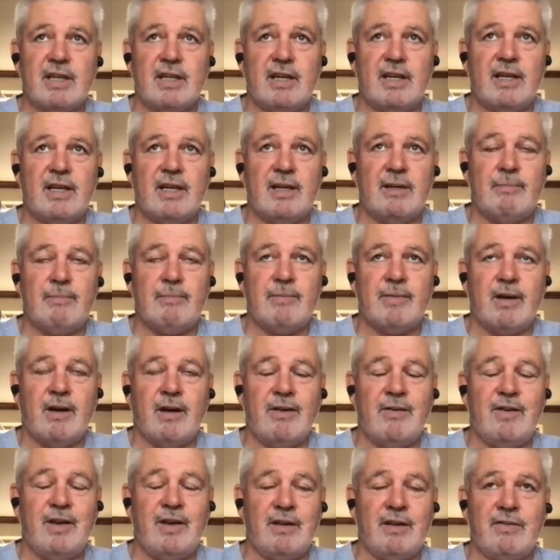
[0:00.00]
um,
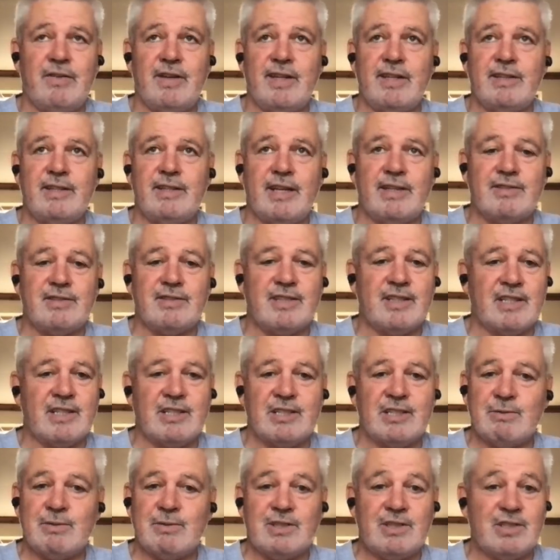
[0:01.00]
I found fantastic
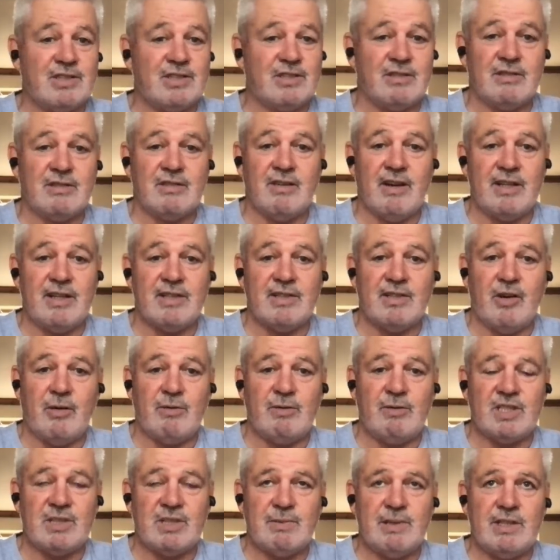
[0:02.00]
because it was just a great
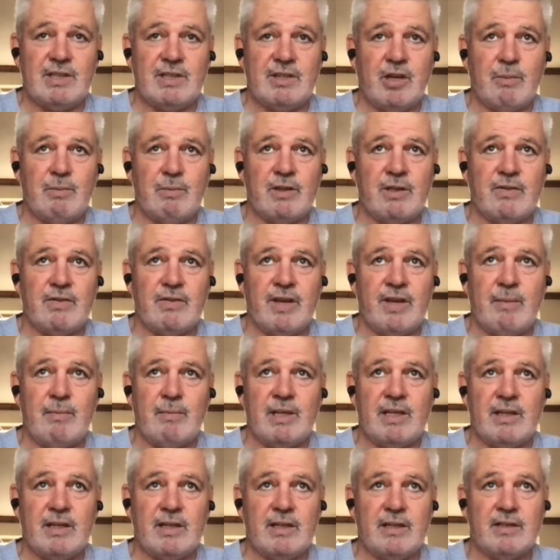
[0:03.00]
time to spend time with the
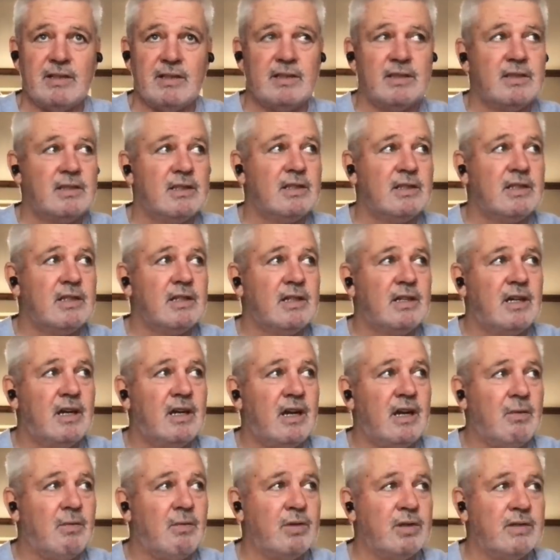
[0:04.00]
family that
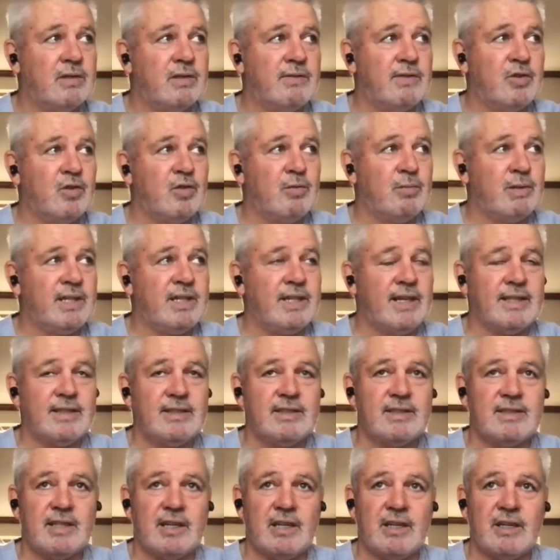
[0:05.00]
I wouldn't have normally
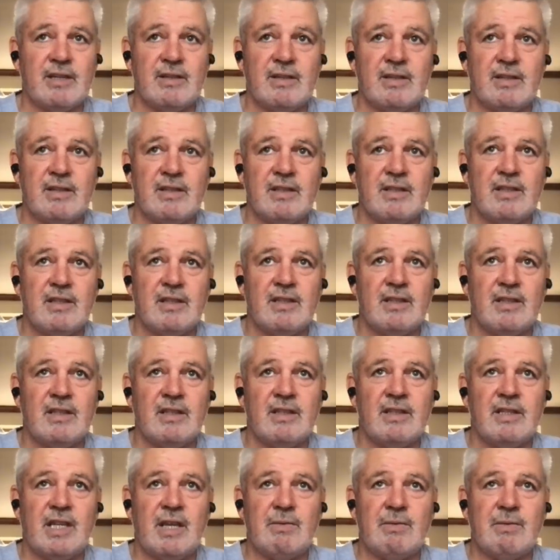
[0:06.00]
done, so
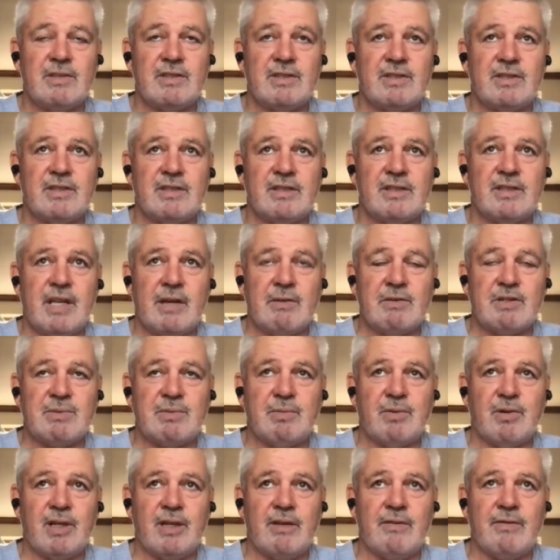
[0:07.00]
that was that
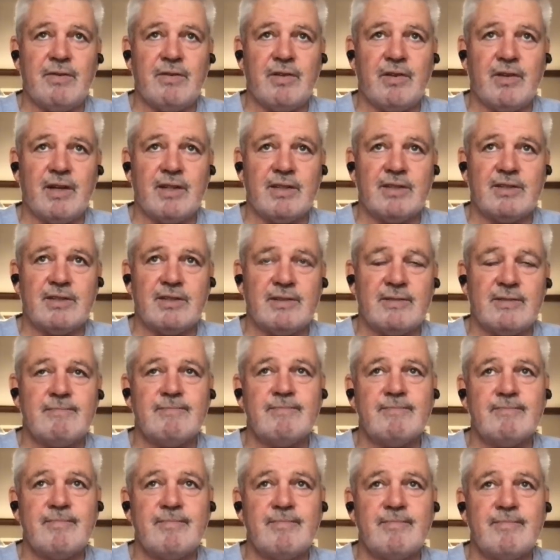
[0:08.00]
was brilliant for us. And
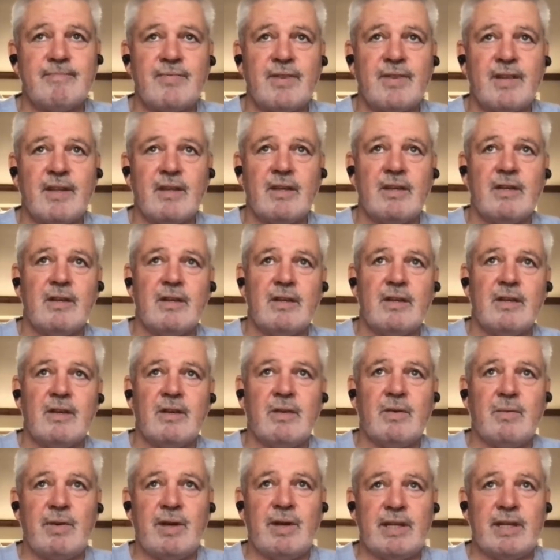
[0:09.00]

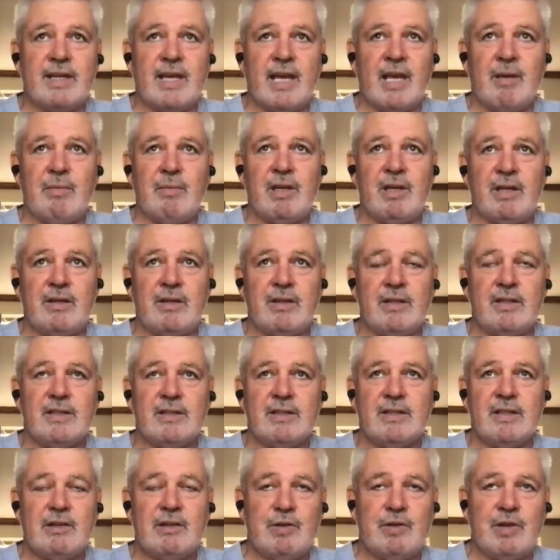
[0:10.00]
we had Gabby and
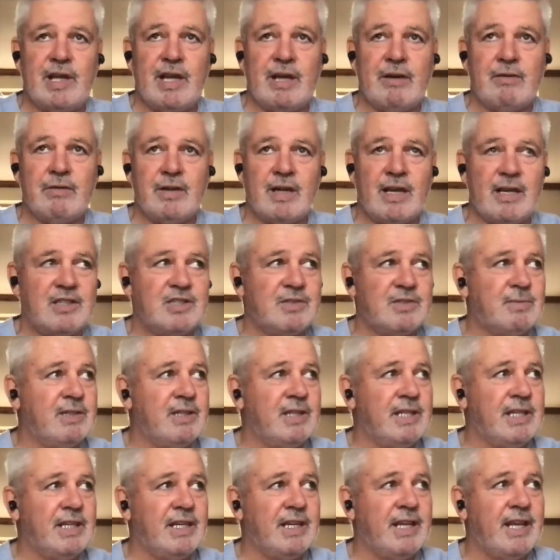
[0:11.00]
her now
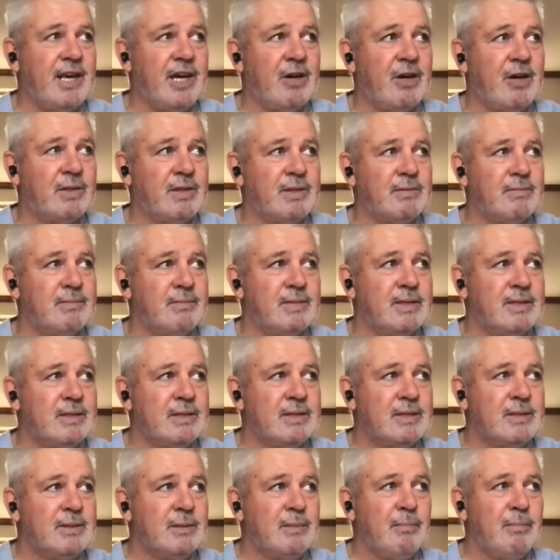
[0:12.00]
husband there now, and
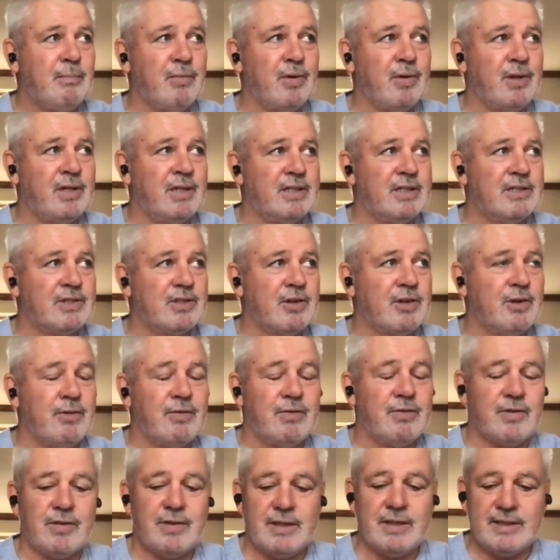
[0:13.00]
Brendan and his
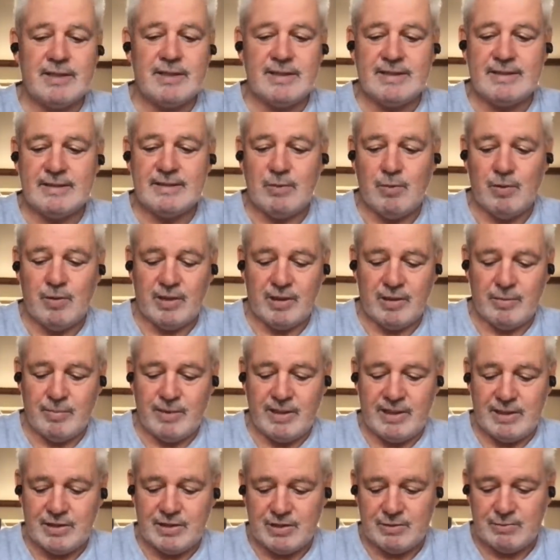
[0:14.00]
girlfriend all at the
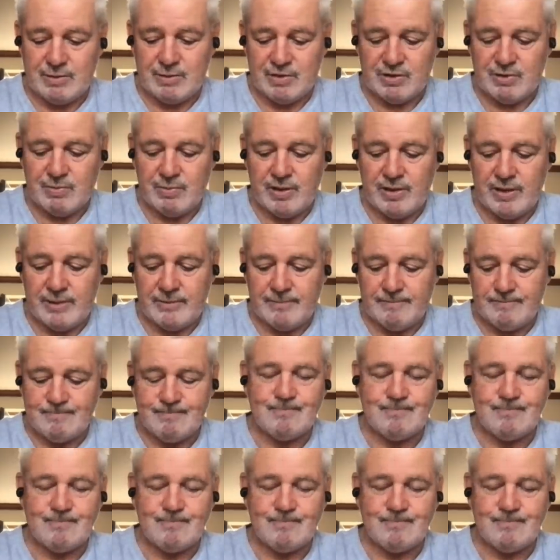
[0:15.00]
beach, which was brilliant.